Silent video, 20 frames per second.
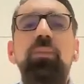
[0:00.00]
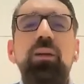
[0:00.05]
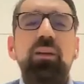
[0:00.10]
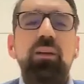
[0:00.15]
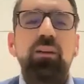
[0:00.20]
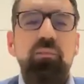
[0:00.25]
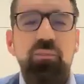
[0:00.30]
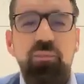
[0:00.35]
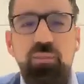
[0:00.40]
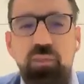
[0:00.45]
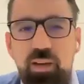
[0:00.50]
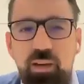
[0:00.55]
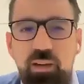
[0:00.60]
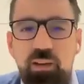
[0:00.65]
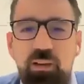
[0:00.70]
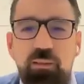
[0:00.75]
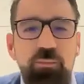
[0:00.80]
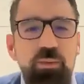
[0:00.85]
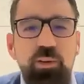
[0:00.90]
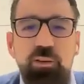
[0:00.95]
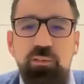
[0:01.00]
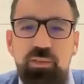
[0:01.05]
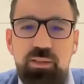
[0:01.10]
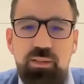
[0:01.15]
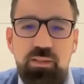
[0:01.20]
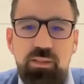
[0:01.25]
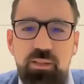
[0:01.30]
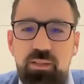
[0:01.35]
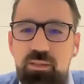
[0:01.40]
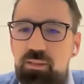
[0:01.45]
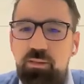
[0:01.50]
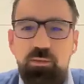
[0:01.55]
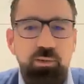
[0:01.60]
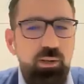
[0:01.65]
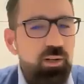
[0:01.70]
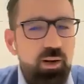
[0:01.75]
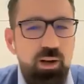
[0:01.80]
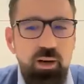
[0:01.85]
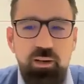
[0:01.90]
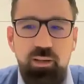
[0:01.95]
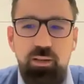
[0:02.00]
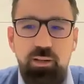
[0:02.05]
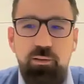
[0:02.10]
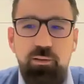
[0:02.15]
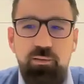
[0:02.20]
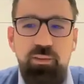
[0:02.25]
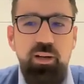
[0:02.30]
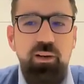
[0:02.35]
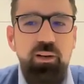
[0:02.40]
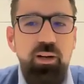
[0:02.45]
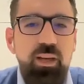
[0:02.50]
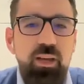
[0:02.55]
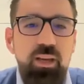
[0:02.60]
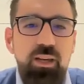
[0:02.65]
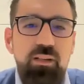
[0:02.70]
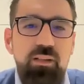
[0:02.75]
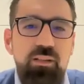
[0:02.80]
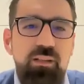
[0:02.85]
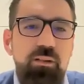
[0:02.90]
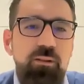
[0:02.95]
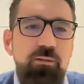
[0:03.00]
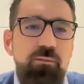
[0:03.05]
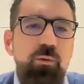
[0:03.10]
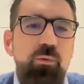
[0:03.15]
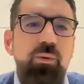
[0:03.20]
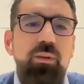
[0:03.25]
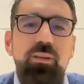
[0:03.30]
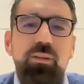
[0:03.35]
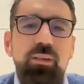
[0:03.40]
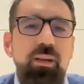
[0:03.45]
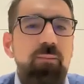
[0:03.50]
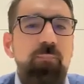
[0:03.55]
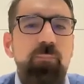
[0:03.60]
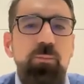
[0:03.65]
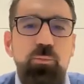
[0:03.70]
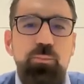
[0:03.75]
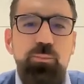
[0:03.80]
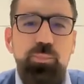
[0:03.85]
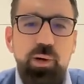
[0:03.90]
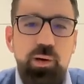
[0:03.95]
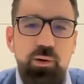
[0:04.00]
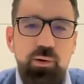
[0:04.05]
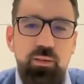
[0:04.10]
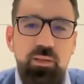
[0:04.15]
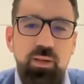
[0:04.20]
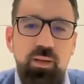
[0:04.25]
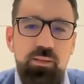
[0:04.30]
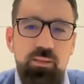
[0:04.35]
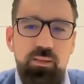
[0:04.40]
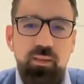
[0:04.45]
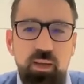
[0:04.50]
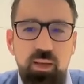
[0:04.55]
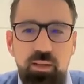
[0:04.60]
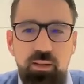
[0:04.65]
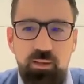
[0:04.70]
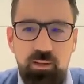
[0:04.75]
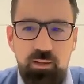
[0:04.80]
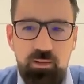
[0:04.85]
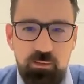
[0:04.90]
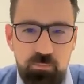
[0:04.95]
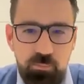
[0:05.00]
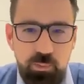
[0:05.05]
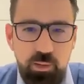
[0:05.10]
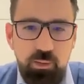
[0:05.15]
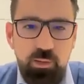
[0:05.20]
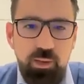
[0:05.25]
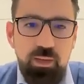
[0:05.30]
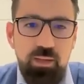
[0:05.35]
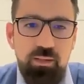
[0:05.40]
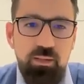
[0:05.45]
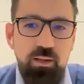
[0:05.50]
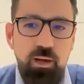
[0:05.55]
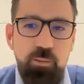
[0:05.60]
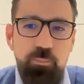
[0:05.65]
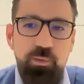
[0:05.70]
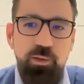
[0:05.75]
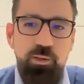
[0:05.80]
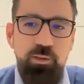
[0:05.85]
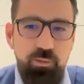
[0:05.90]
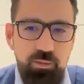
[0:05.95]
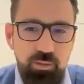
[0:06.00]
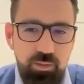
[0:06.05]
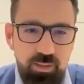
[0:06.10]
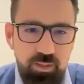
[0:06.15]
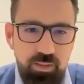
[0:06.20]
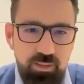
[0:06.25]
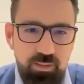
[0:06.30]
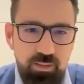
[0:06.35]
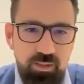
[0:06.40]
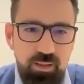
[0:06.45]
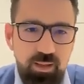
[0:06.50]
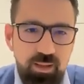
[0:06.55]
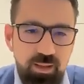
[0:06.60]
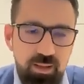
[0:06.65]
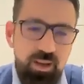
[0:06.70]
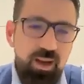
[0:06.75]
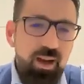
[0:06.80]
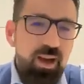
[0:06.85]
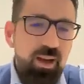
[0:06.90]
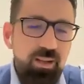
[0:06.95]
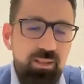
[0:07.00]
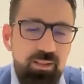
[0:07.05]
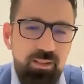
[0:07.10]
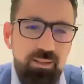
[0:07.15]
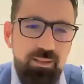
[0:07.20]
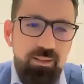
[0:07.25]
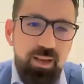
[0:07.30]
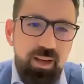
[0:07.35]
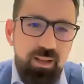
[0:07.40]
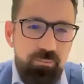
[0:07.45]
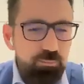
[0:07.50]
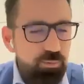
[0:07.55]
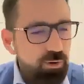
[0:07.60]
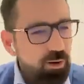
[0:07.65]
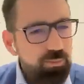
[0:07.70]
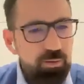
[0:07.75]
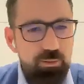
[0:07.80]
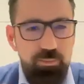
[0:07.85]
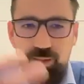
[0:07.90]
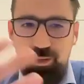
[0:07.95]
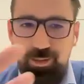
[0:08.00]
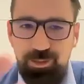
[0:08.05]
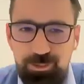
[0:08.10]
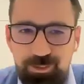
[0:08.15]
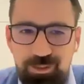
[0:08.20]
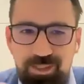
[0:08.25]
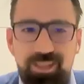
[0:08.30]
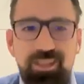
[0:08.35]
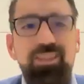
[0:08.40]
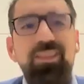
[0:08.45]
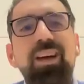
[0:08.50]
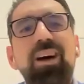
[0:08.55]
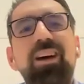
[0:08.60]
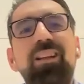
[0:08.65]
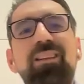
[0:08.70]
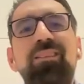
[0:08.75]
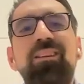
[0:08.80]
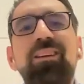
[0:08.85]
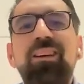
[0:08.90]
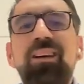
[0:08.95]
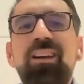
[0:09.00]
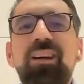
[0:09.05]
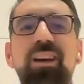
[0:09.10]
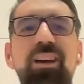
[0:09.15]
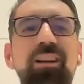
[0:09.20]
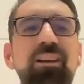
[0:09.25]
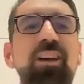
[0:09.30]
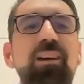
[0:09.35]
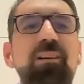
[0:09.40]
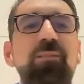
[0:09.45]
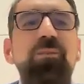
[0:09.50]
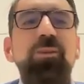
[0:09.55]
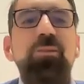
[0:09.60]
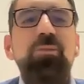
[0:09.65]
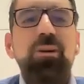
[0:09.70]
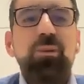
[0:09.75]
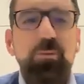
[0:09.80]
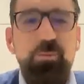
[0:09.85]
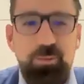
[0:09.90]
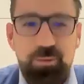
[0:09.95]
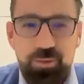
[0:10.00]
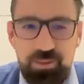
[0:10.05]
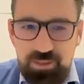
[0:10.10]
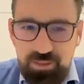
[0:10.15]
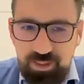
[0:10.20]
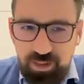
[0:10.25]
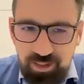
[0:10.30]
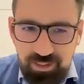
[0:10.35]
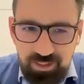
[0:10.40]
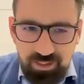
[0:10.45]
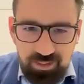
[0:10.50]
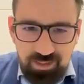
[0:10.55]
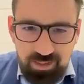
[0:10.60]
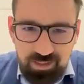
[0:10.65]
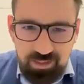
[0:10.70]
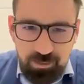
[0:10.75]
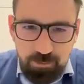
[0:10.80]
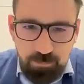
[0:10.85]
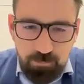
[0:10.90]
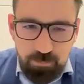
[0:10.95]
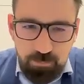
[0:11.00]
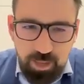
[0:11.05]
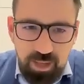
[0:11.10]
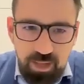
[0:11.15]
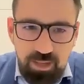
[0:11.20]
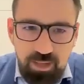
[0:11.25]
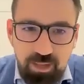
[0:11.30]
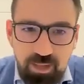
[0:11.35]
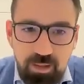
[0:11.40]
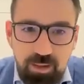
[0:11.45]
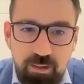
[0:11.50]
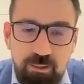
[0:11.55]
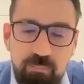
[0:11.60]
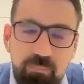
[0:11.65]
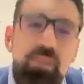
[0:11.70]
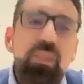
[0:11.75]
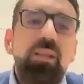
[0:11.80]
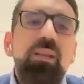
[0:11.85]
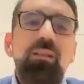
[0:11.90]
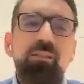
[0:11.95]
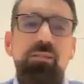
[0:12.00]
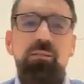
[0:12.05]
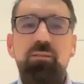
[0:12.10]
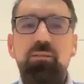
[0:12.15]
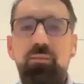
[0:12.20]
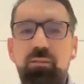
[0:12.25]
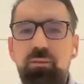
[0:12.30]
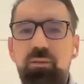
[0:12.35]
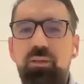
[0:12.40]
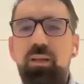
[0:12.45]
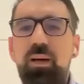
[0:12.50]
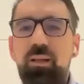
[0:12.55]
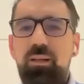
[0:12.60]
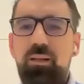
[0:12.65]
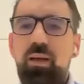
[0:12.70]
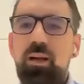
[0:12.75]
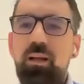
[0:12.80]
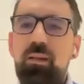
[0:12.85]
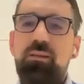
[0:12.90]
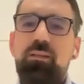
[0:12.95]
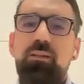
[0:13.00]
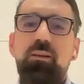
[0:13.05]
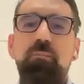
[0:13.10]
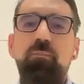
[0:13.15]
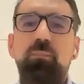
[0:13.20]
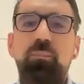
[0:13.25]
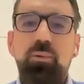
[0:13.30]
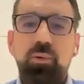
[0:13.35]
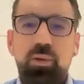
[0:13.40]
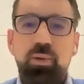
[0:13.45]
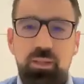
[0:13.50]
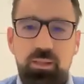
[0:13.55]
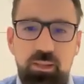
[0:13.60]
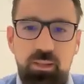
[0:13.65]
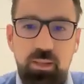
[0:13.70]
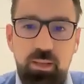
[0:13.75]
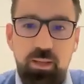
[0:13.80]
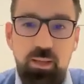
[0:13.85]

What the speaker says: being fair, novices, regarding of their age, will tend to prioritize gaining experience and opportunities. I did that, probably you did that, and everyone who will start in this domain needs to do that at some point.